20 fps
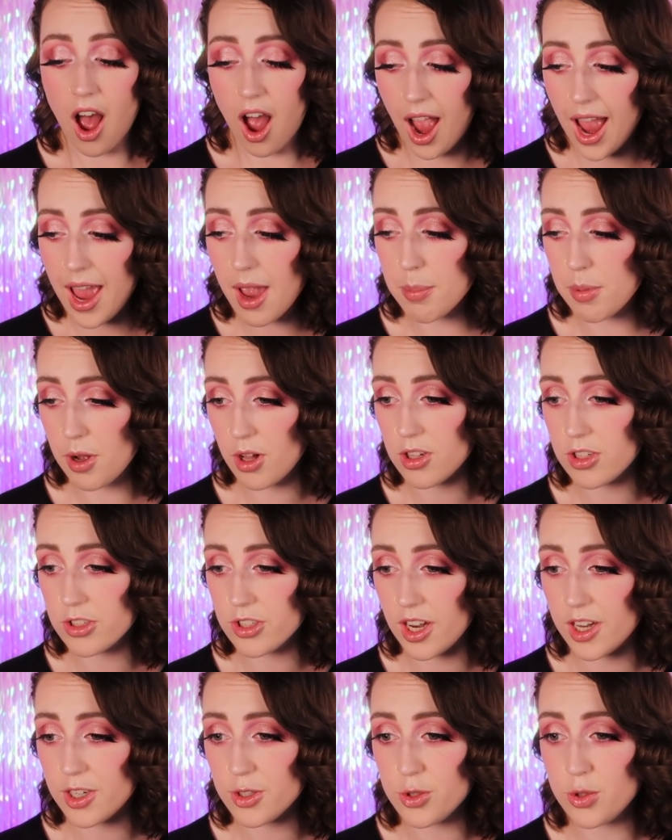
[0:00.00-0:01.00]
I
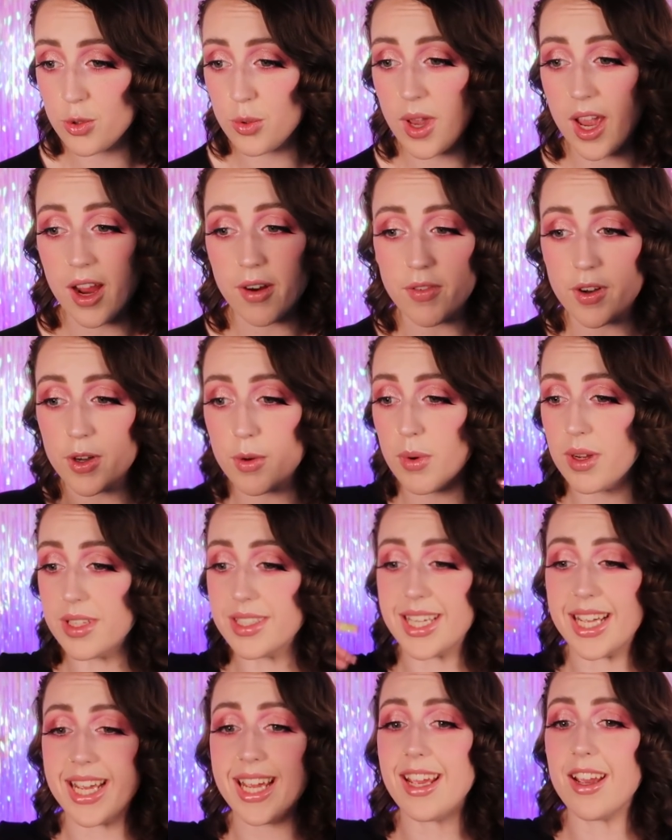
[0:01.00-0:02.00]
apologize to
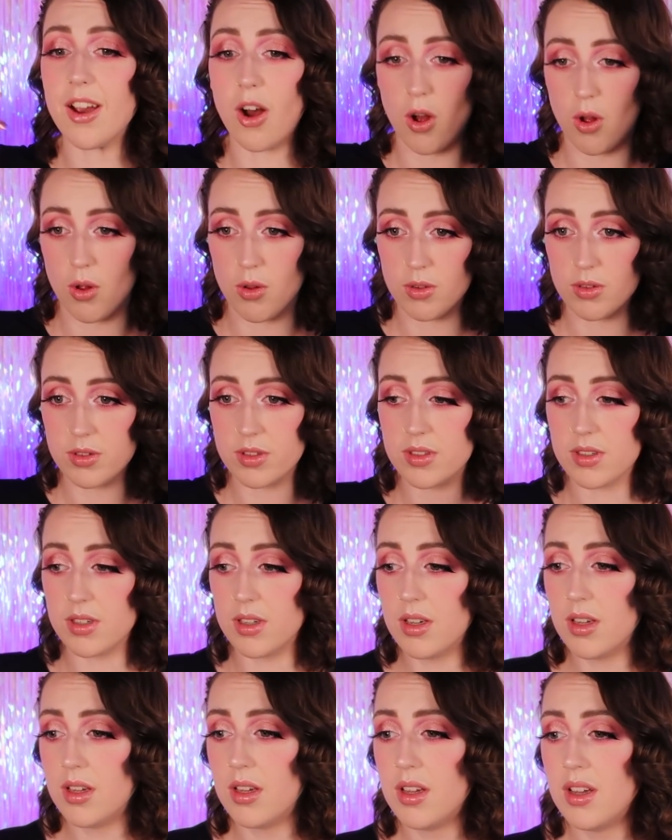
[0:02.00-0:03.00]
everyone's ear holes.
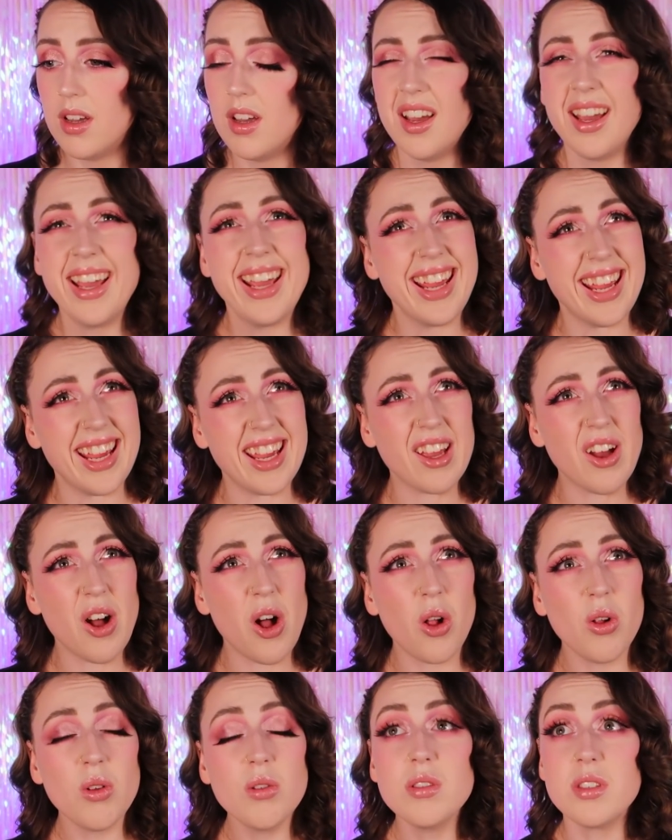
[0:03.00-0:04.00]
Ear
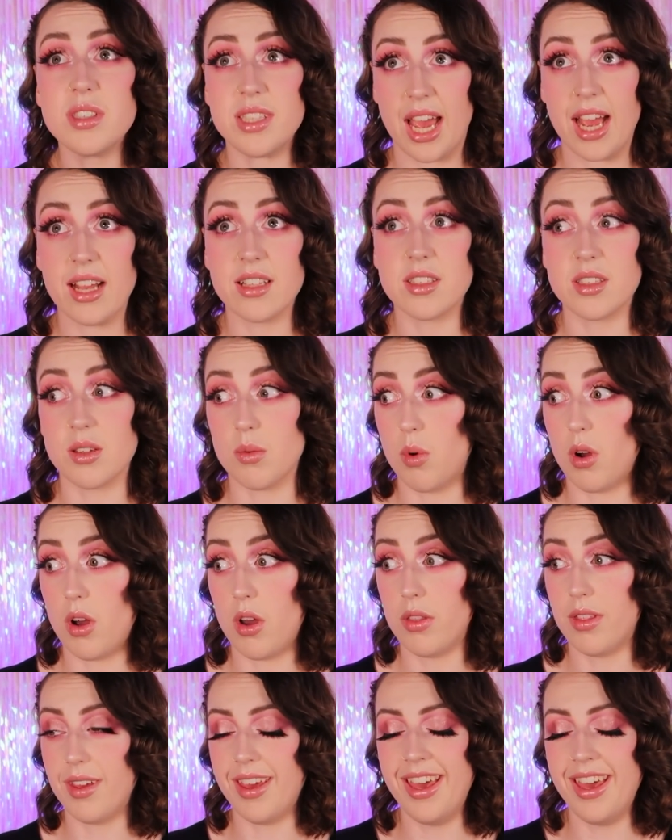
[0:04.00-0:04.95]
holes? That's the word.